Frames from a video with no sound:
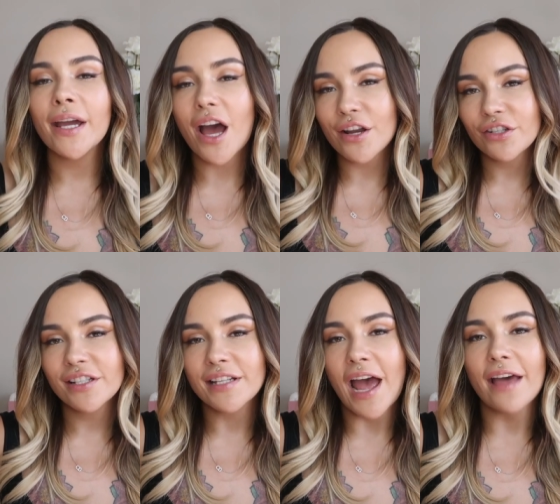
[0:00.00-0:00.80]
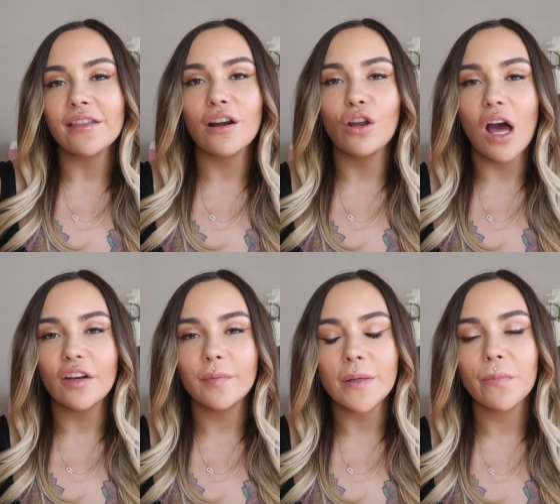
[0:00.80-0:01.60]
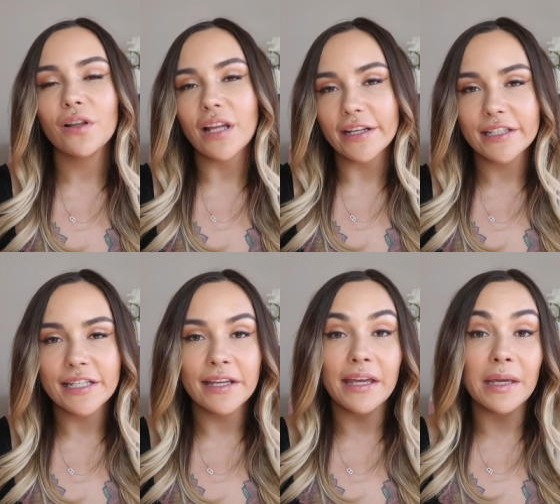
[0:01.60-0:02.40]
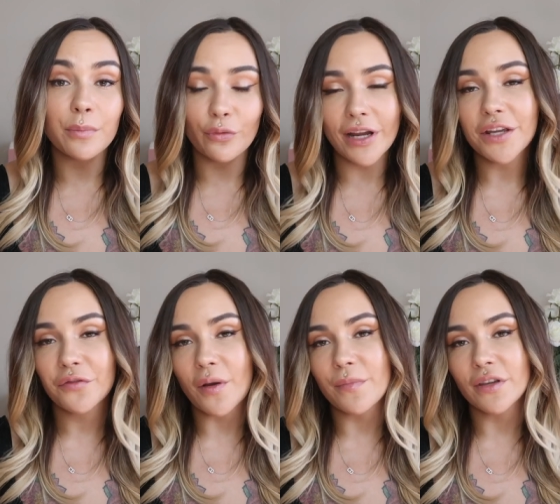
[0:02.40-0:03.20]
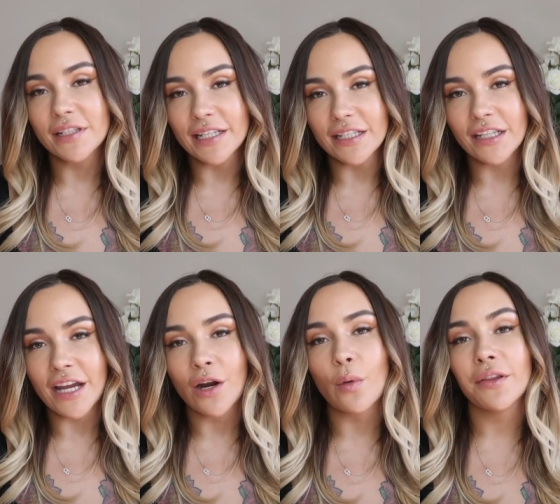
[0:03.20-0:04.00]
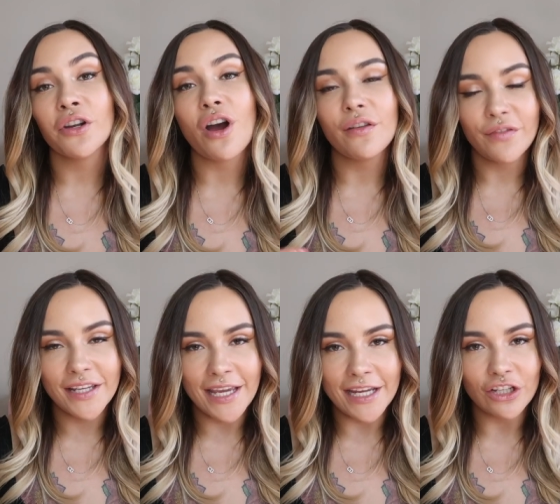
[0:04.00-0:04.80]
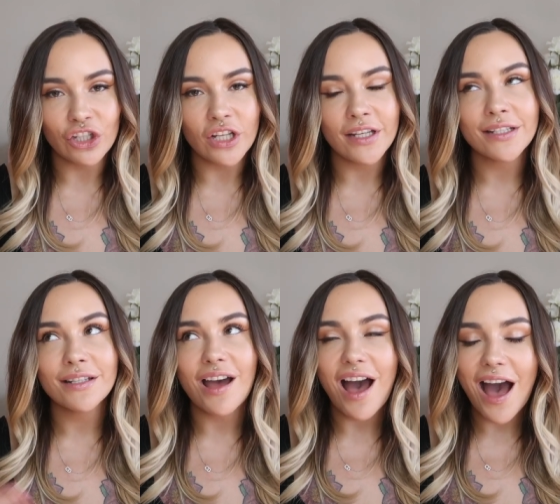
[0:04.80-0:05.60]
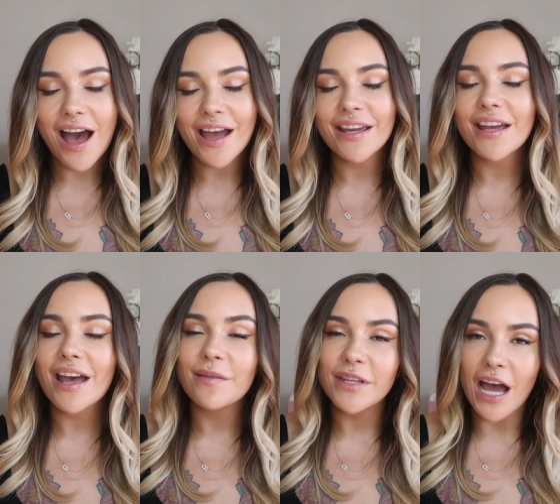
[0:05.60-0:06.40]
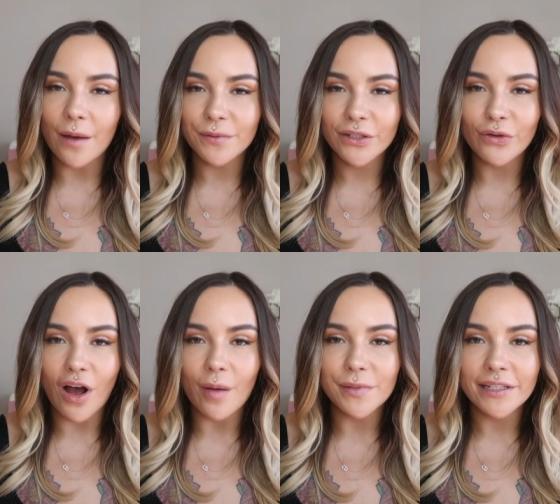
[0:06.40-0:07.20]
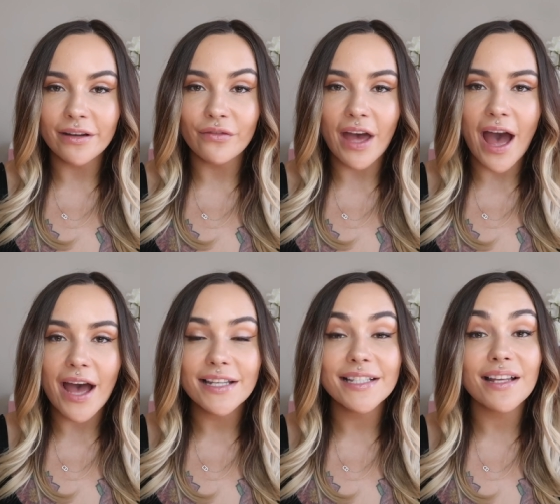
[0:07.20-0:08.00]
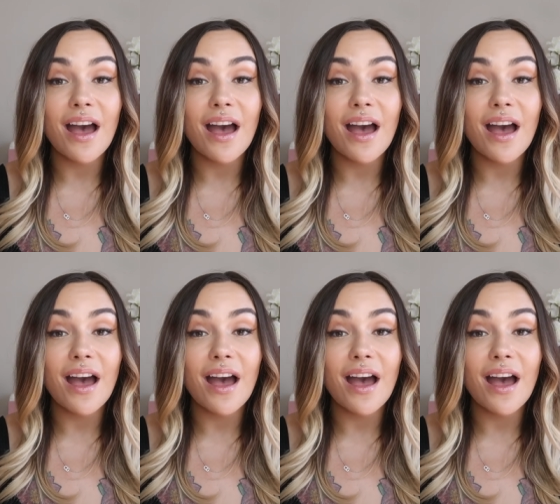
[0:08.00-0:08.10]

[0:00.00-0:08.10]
I understand that a lot of people like to take a break from their skincare while they're on vacation, I am the absolute opposite of that.